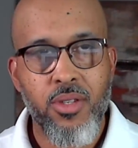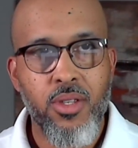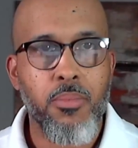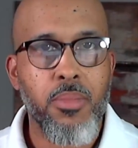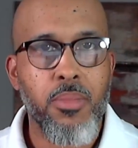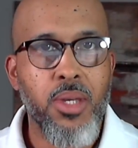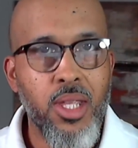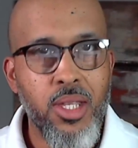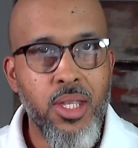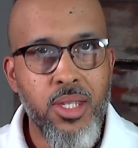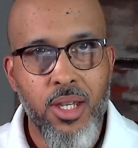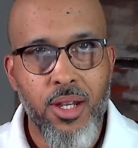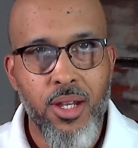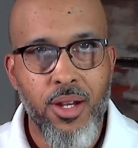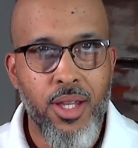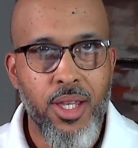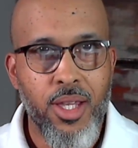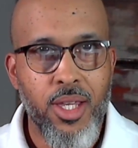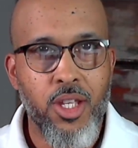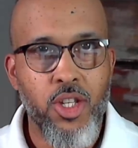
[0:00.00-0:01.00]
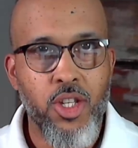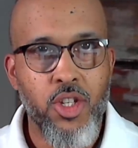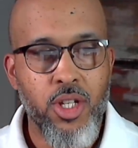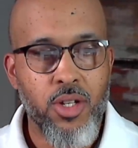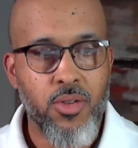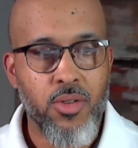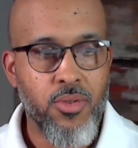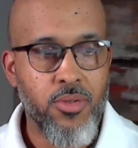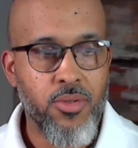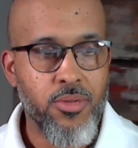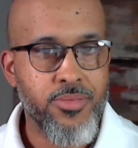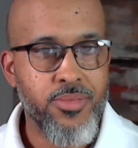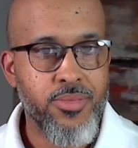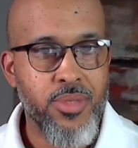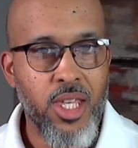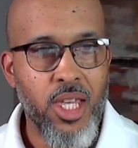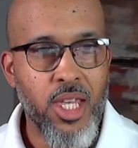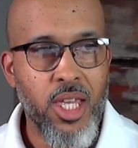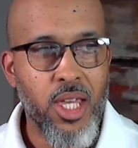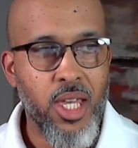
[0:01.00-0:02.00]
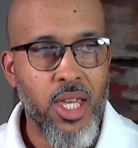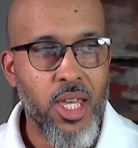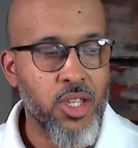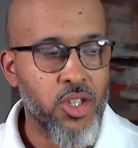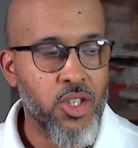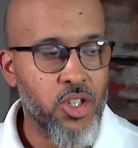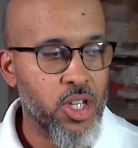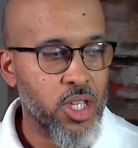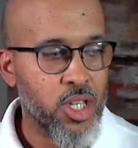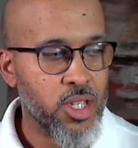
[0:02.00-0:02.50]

the military in general, it's